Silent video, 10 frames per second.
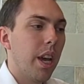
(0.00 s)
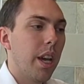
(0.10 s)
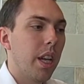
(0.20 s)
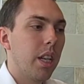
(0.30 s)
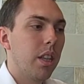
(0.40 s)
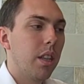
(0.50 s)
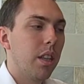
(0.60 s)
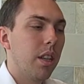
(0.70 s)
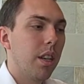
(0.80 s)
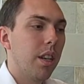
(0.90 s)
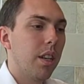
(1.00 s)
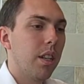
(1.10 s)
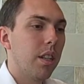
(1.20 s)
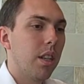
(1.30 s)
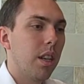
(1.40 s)
and the
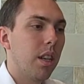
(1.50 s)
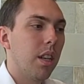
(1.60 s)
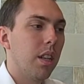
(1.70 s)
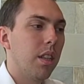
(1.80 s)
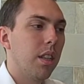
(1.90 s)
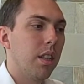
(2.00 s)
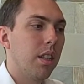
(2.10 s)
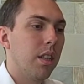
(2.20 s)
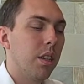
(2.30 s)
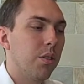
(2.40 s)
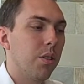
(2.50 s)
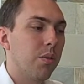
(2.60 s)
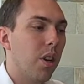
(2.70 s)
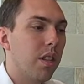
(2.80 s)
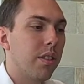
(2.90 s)
uh, uh, you know, so
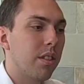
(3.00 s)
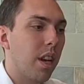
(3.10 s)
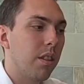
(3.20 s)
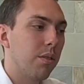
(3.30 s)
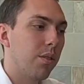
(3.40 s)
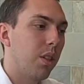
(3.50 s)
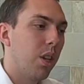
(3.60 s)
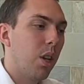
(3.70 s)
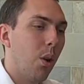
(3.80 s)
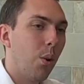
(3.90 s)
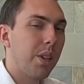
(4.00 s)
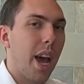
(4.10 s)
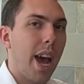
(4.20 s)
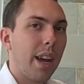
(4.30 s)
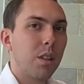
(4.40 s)
for us, it's kind of old
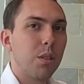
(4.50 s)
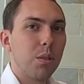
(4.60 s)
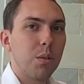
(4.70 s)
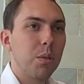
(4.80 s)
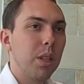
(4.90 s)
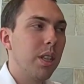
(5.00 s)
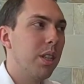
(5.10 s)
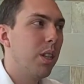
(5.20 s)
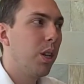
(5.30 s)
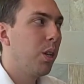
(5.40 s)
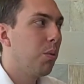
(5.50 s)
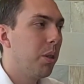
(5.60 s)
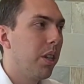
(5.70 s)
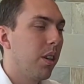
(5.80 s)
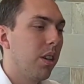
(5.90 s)
hat. We
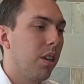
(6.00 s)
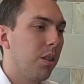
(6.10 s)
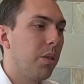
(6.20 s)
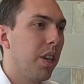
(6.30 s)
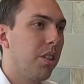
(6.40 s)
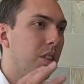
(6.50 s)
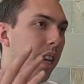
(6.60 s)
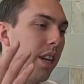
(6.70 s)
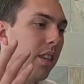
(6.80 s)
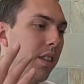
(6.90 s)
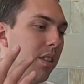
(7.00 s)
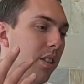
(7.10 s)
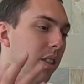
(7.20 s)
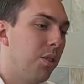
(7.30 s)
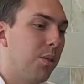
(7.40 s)
we are we understand it
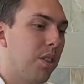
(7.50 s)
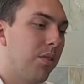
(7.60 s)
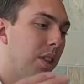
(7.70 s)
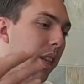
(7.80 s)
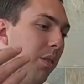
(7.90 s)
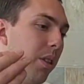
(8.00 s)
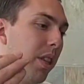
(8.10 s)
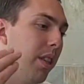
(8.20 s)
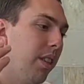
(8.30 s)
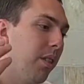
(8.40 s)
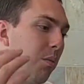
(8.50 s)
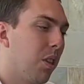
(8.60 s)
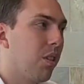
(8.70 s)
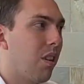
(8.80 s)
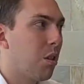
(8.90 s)
intuitively. We
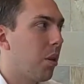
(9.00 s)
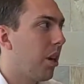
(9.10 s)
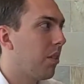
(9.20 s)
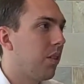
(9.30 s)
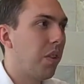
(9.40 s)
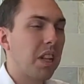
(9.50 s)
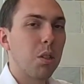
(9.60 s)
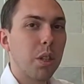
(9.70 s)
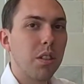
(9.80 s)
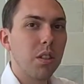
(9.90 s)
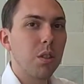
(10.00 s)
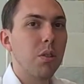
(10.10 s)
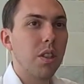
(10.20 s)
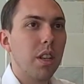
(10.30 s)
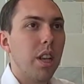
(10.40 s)
want to talk about advanced ways to
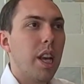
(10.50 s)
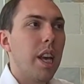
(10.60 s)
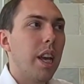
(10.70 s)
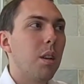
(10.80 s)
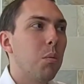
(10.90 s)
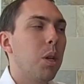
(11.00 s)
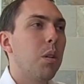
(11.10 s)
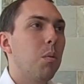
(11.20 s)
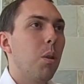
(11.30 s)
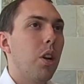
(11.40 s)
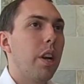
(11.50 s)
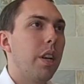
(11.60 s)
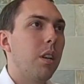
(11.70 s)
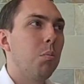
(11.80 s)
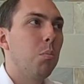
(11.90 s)
use it. And when when I
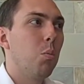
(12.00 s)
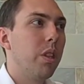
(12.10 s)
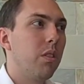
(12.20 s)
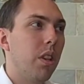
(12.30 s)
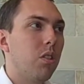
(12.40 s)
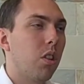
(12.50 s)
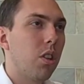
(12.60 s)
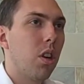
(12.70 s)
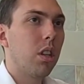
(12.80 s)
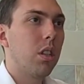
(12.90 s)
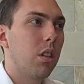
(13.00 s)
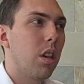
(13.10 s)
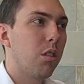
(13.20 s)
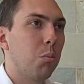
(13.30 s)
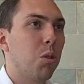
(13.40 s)
um, went and started talking to
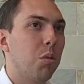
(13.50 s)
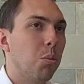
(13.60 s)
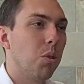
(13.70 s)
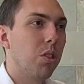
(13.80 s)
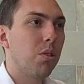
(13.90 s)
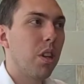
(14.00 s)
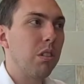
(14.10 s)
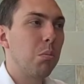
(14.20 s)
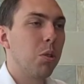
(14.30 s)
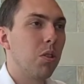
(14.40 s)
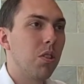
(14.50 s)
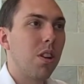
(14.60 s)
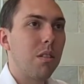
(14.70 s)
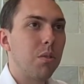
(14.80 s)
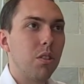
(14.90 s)
customers and potential customers and
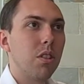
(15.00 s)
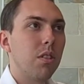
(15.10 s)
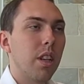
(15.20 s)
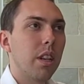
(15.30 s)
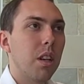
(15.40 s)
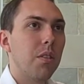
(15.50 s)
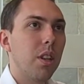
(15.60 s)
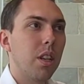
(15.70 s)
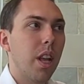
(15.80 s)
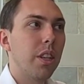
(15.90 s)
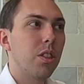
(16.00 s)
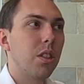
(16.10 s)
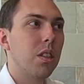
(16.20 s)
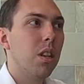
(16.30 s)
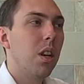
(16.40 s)
conferences and that kind of thing last
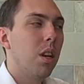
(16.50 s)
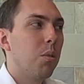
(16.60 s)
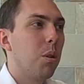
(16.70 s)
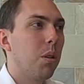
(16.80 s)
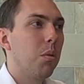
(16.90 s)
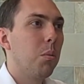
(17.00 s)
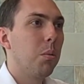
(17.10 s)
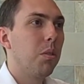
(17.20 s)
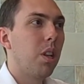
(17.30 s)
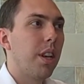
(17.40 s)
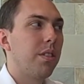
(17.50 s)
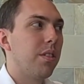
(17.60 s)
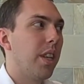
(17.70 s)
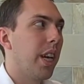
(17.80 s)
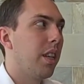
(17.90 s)
year, what what we realized
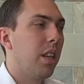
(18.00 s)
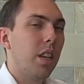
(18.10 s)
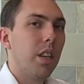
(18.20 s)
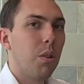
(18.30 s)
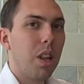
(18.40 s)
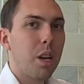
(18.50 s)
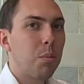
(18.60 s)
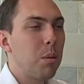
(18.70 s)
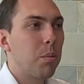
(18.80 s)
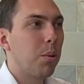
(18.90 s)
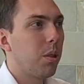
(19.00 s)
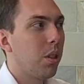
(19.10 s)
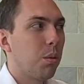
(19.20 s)
is that you know a lot of people